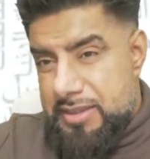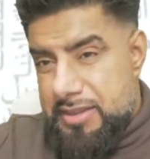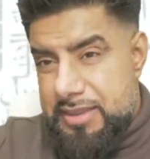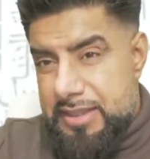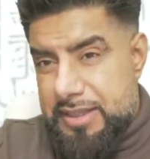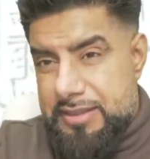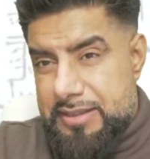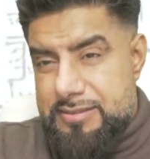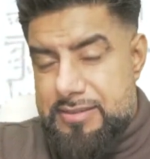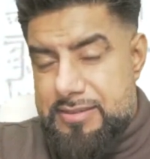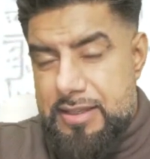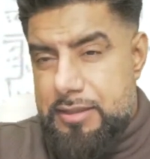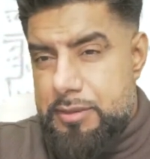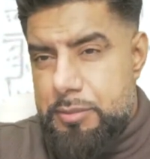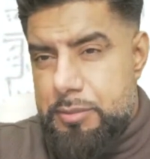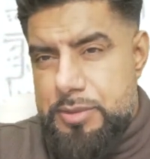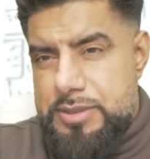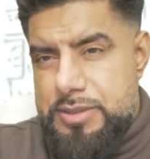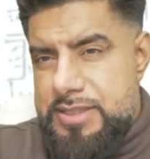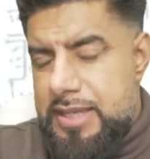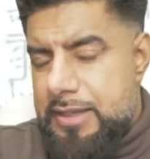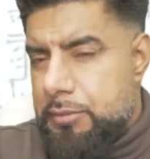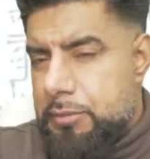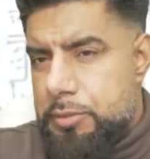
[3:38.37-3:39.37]
things that he
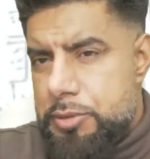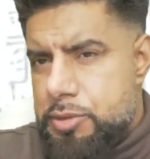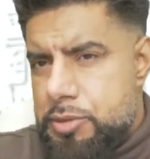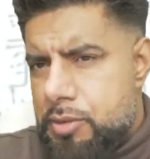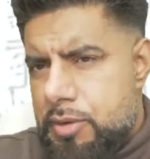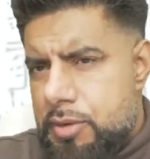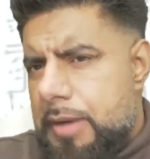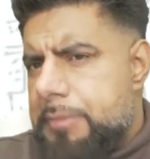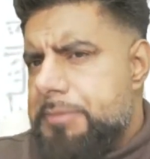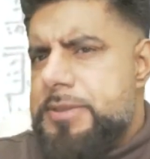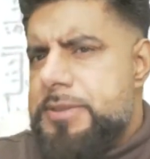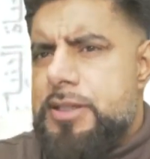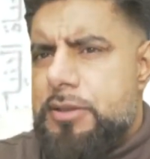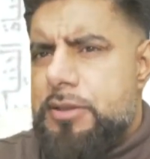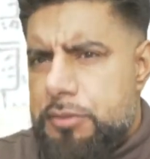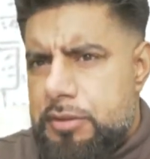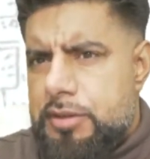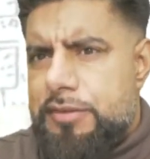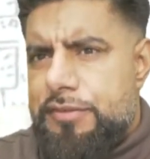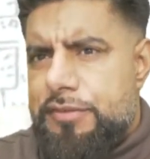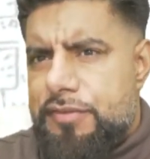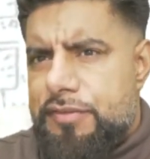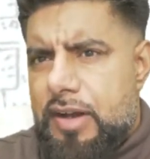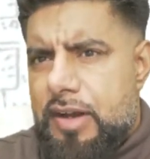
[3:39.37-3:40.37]
was saying which were
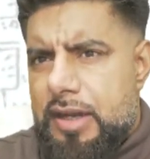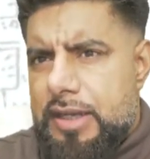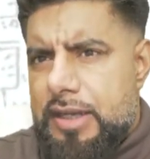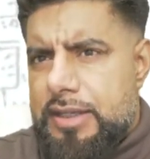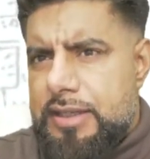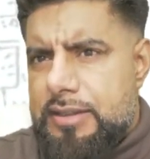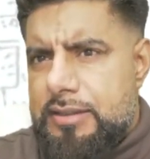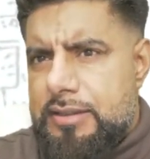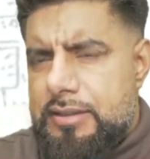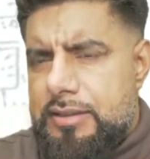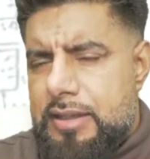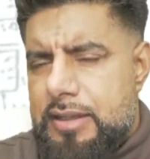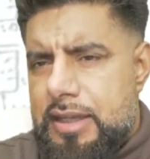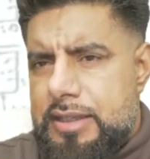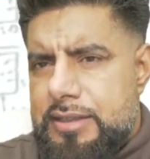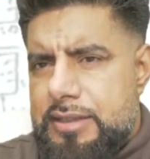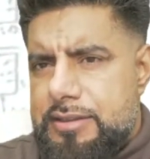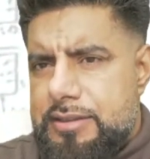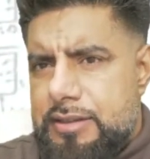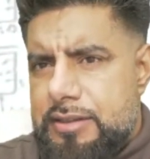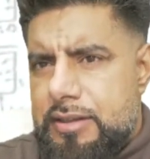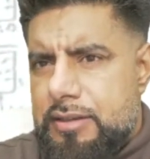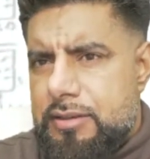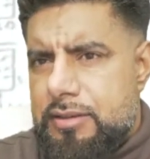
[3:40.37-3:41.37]
absolutely fine.
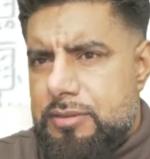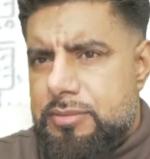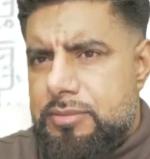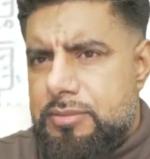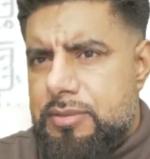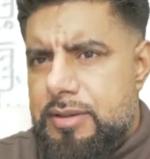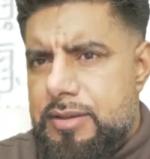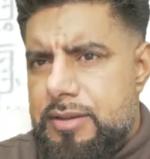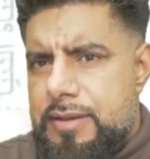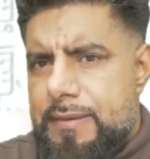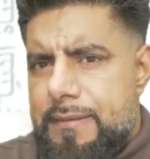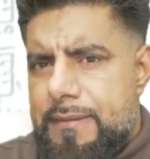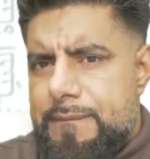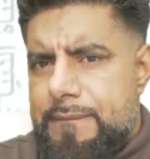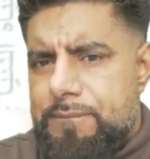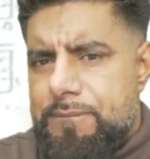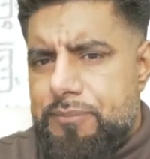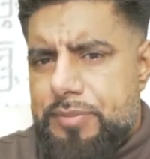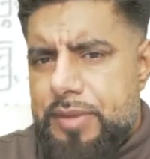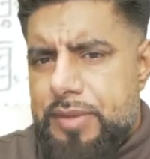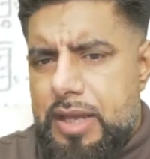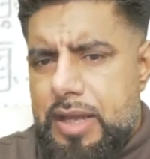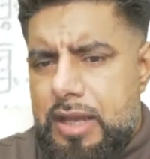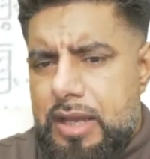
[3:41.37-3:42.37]
And,
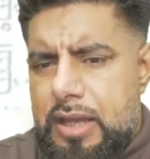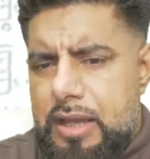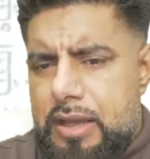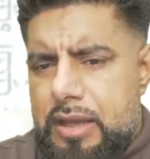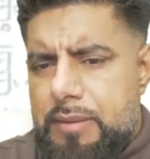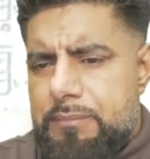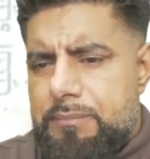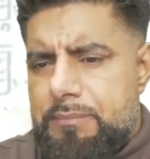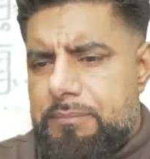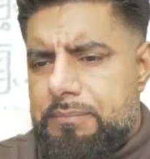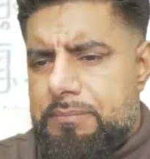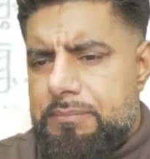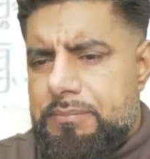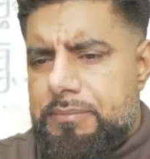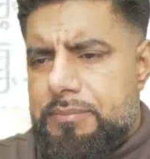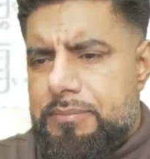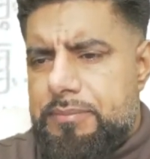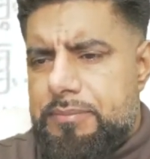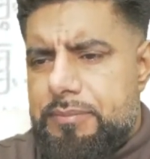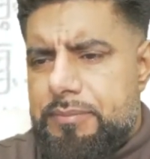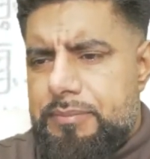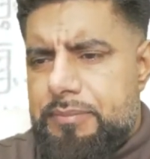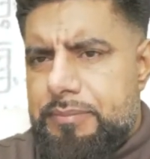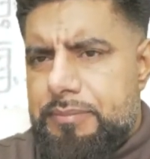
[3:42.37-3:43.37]
I
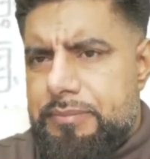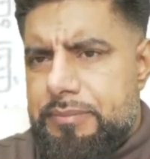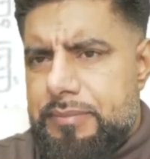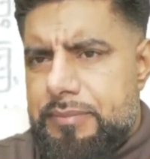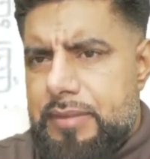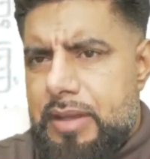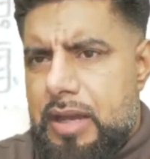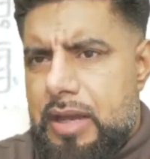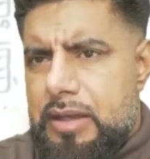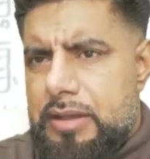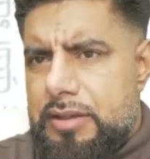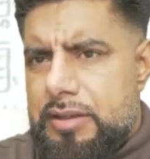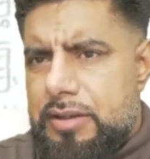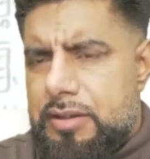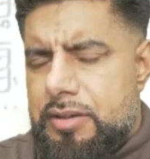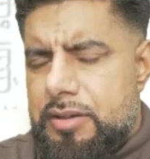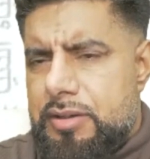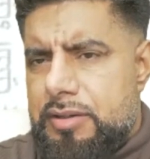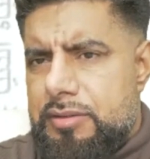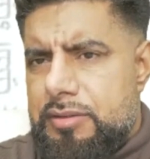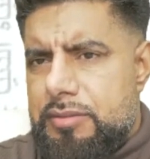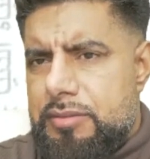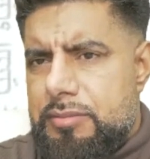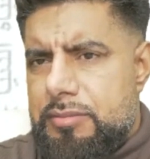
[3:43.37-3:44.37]

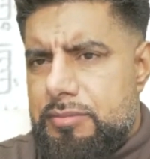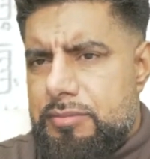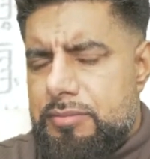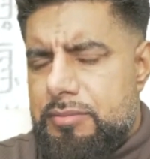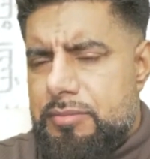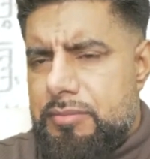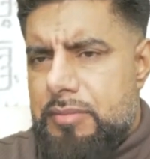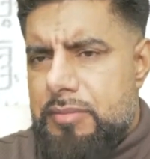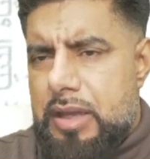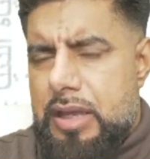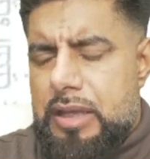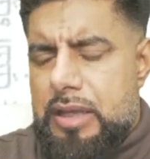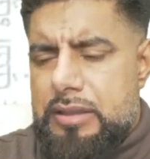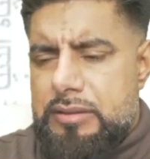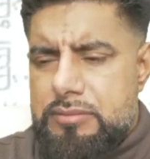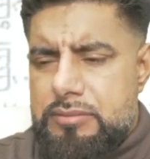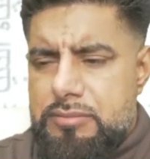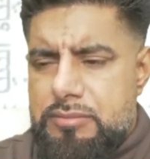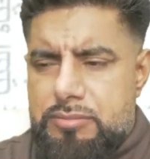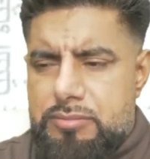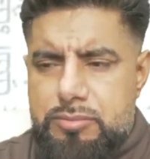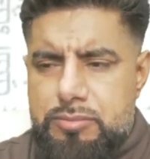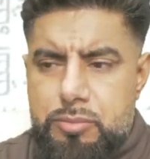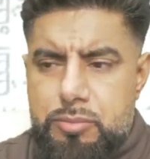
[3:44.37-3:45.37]
heard,
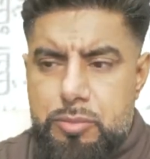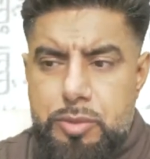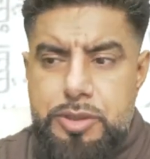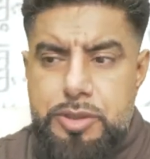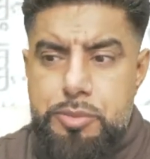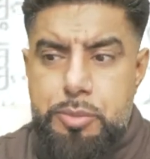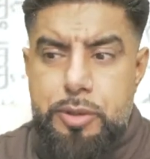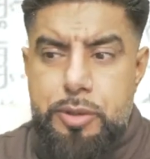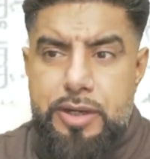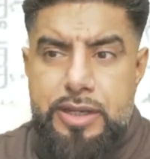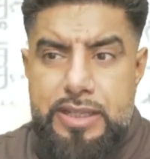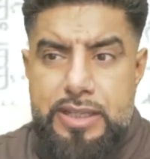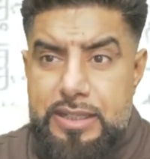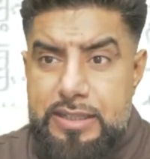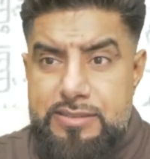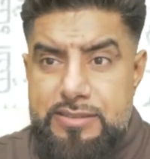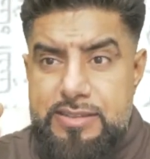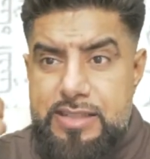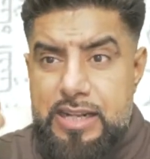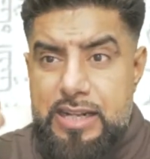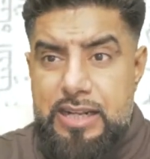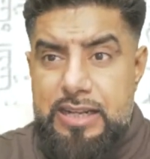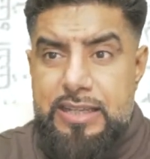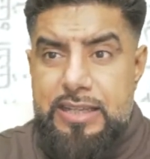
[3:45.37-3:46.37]
and which it's
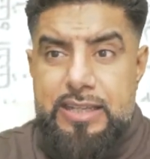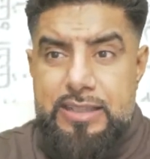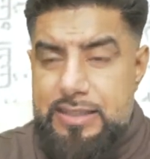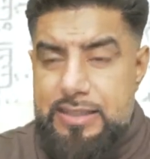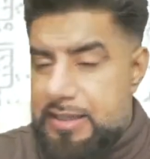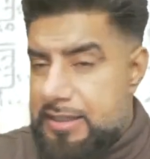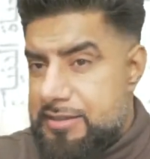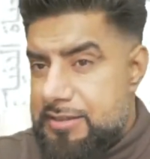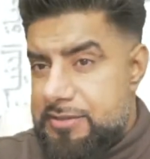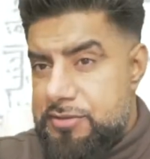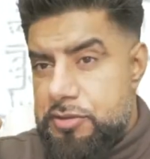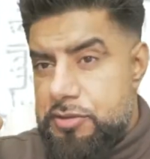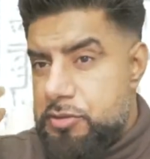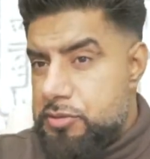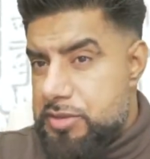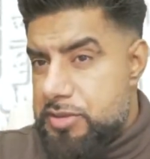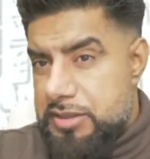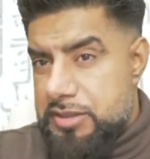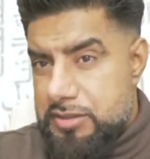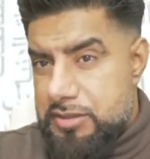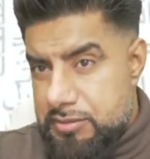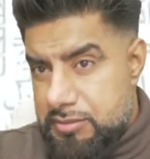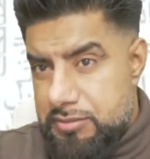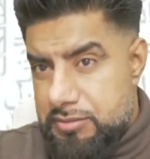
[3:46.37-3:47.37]
clear that he's
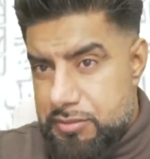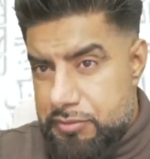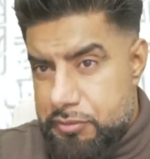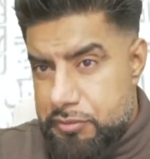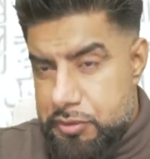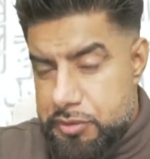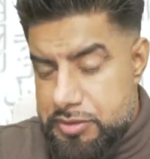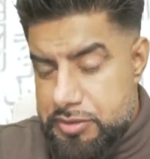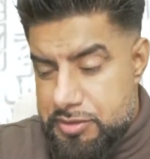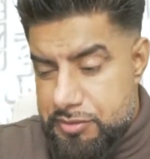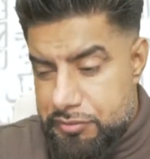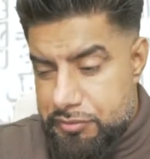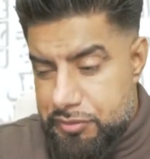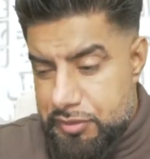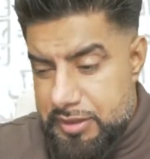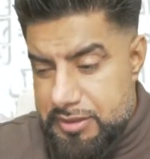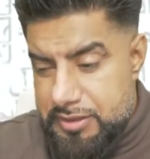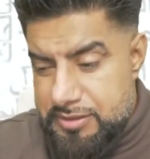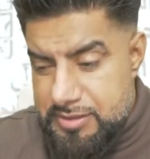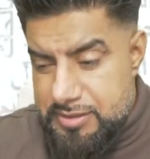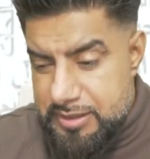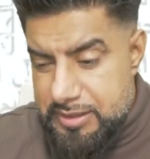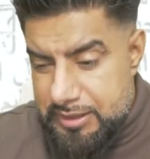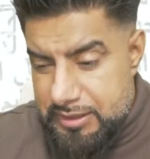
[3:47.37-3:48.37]
using the voice of
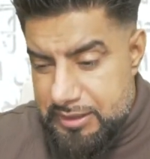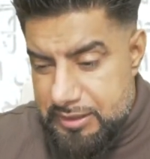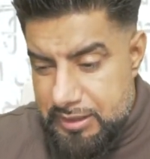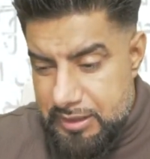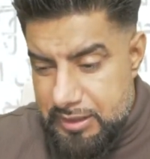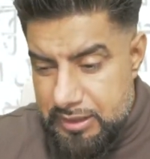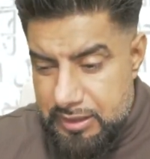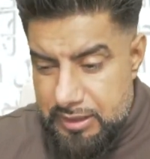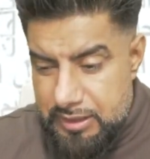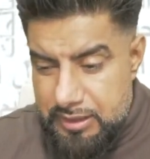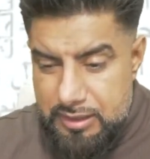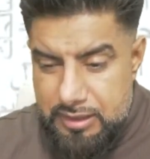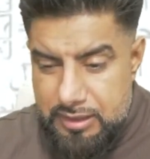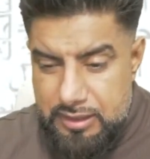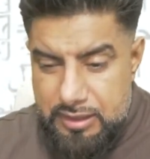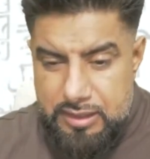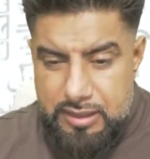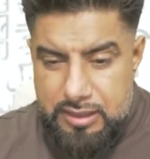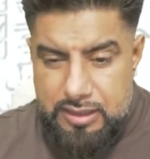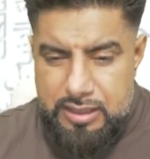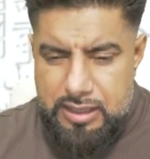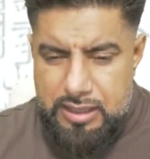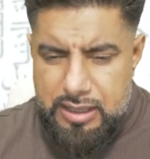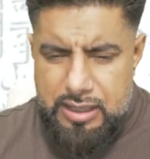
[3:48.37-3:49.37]
reasoning.
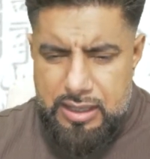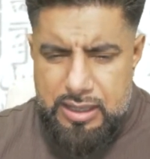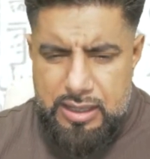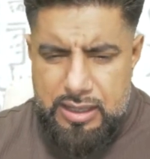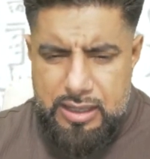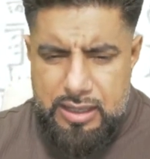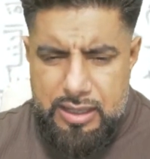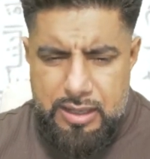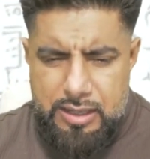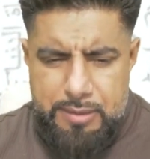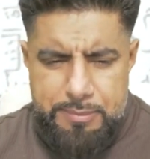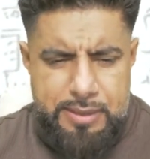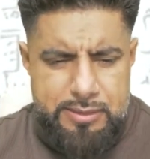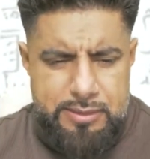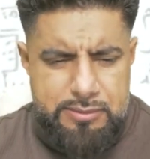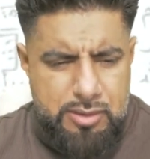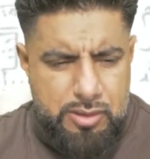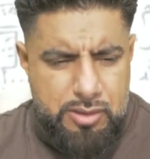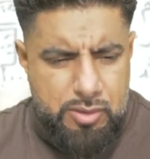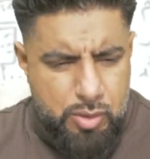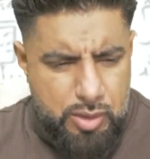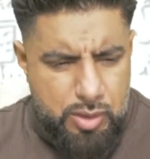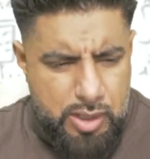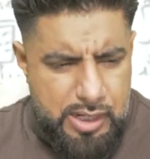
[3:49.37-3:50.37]
About the
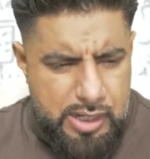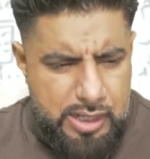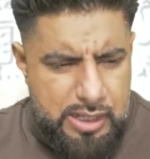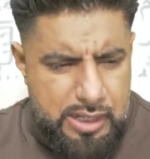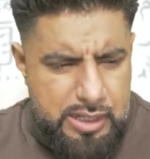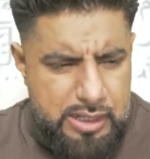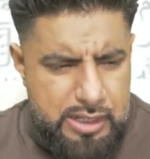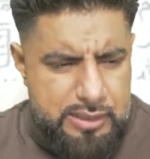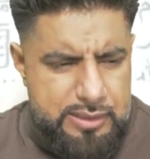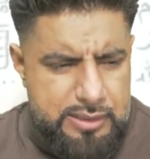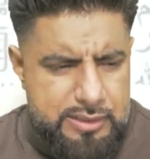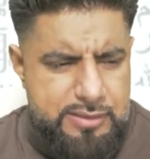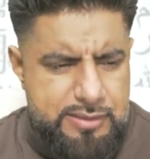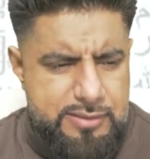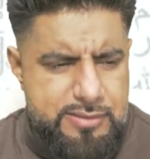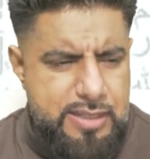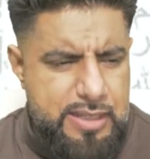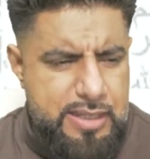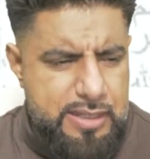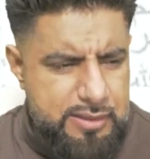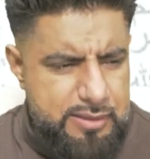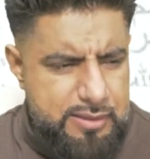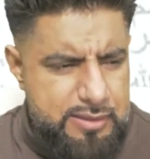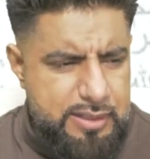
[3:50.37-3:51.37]
Quran, he's
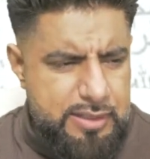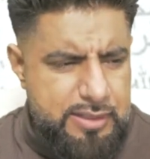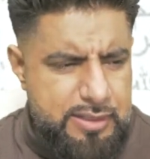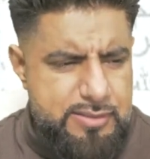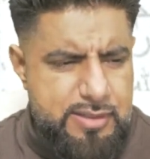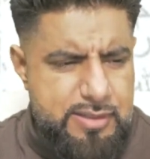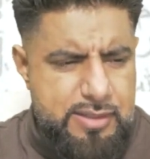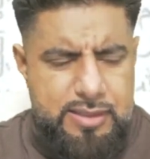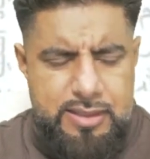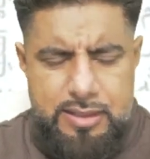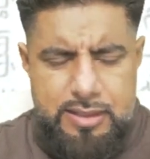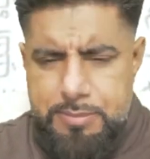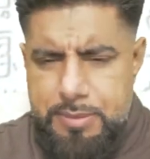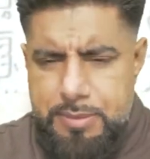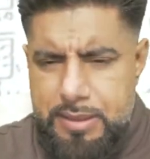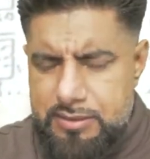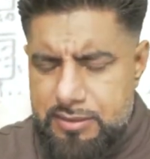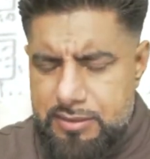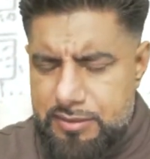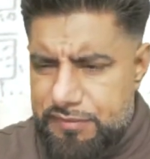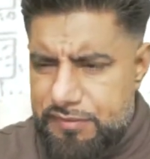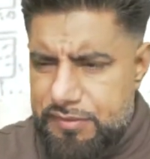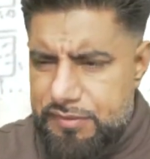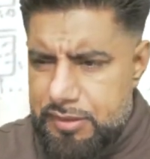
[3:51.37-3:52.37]
saying things, I think,
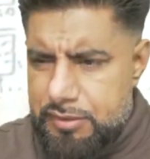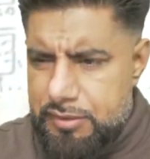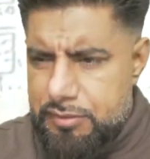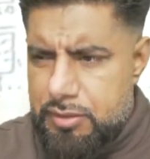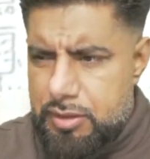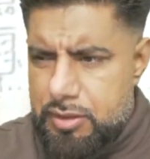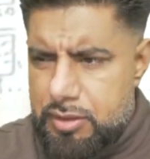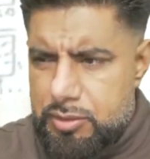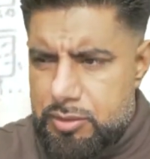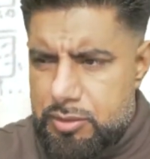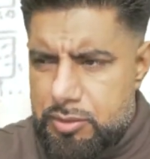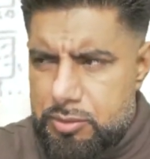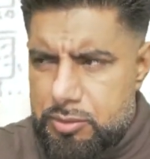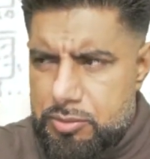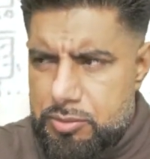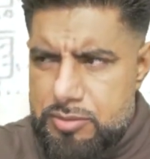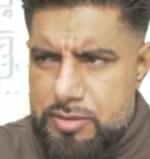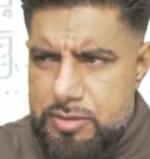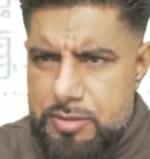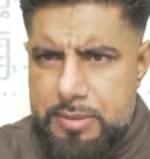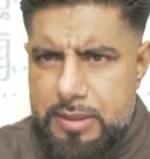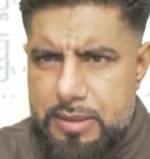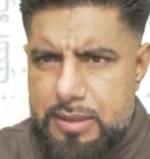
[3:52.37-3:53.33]
about the pharaohs,